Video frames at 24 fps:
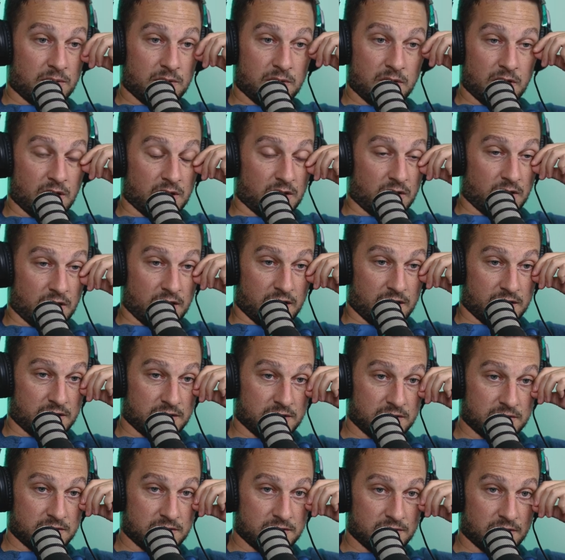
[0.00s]
are like
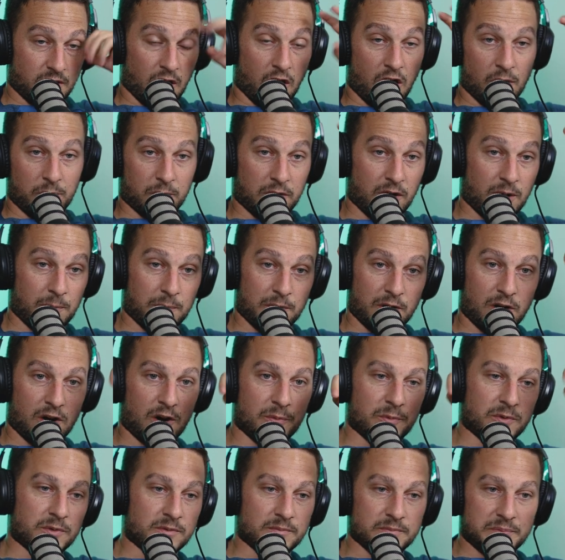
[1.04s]
carb,
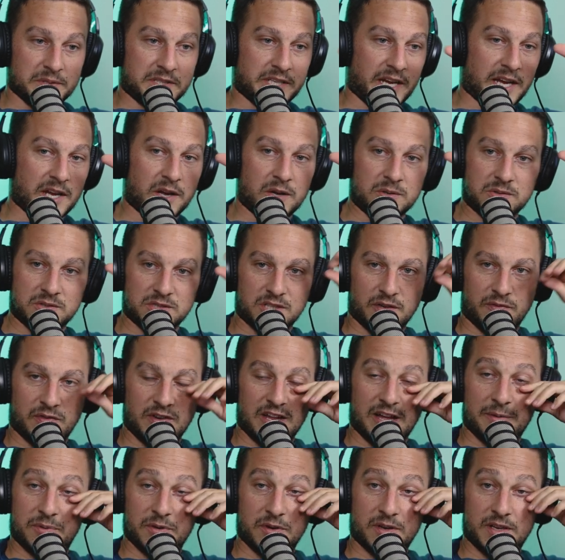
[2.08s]
and potatoes and stuff
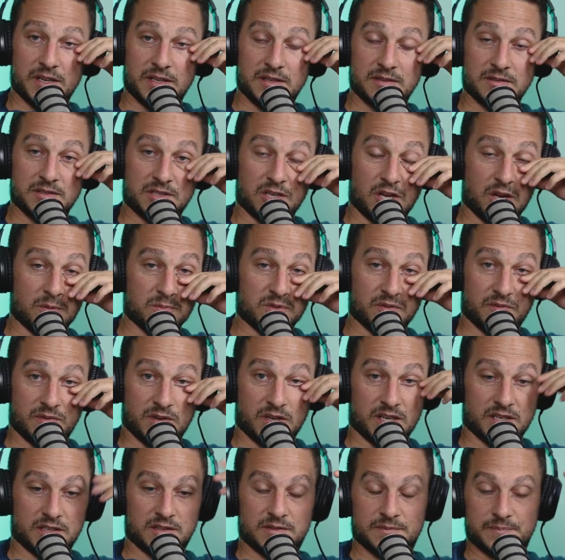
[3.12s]
like that. But in terms of
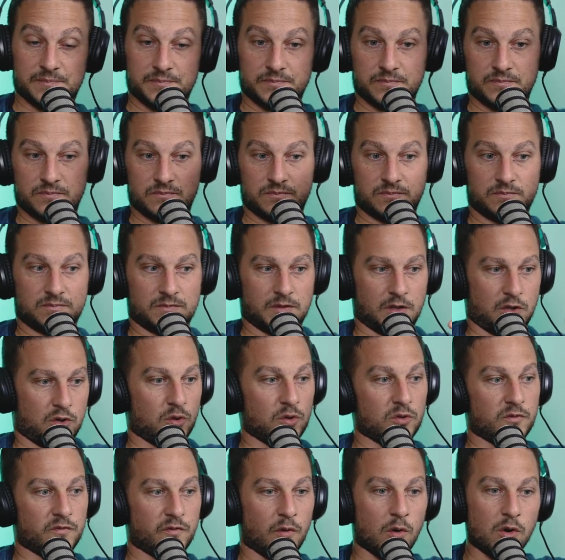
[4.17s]
like
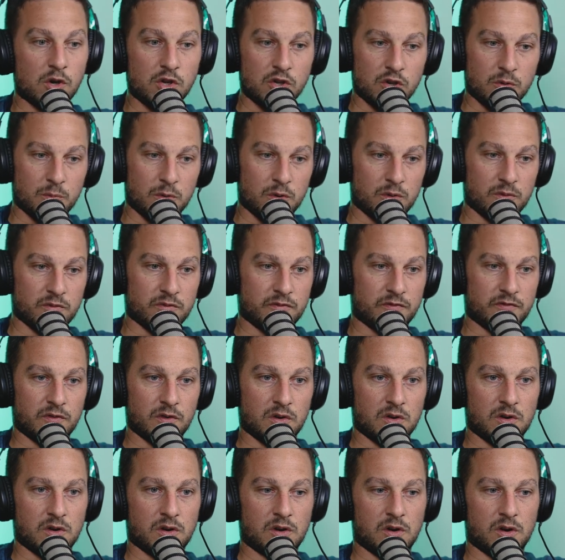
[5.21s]
good volume of
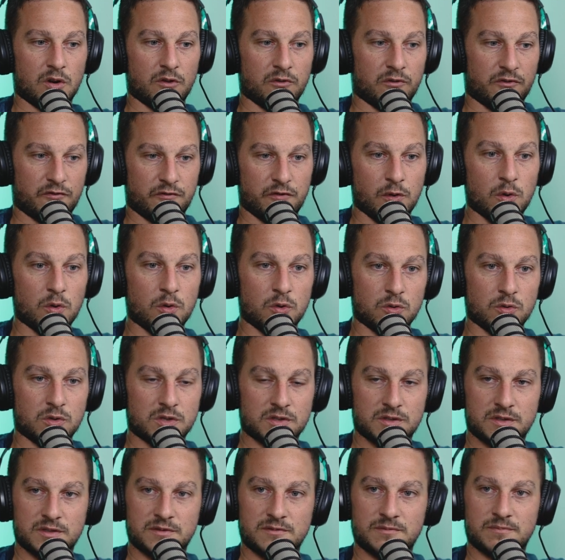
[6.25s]
food
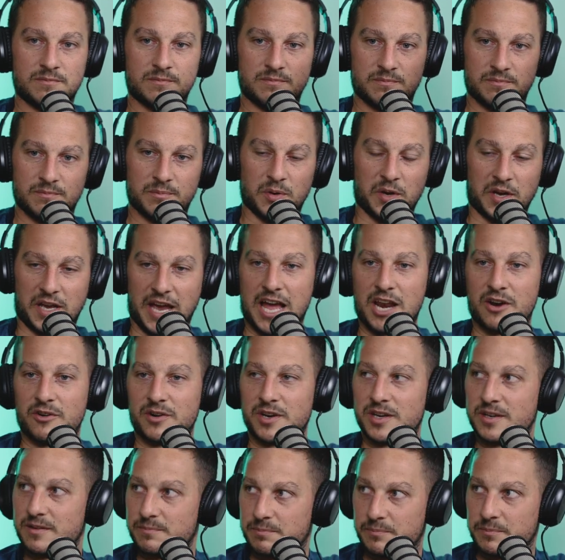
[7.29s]
per
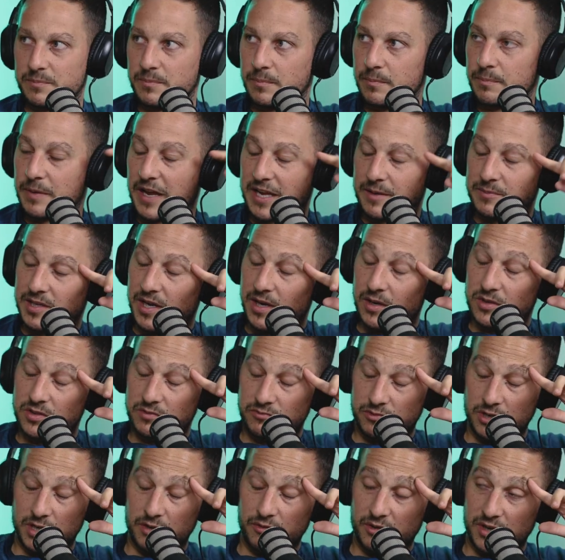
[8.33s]
calorie, baked potatoes are
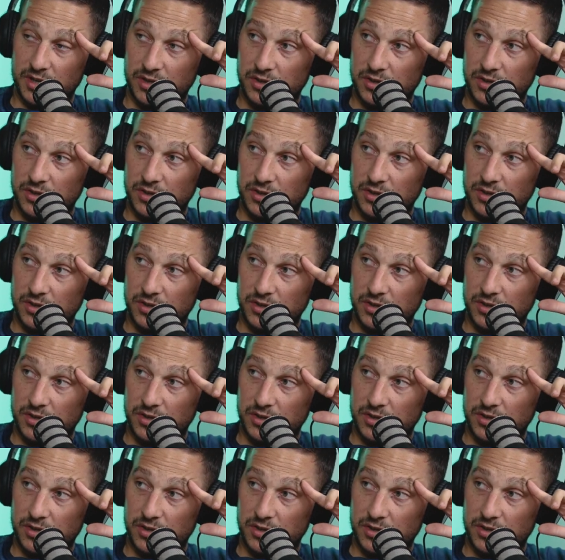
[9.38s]
really, really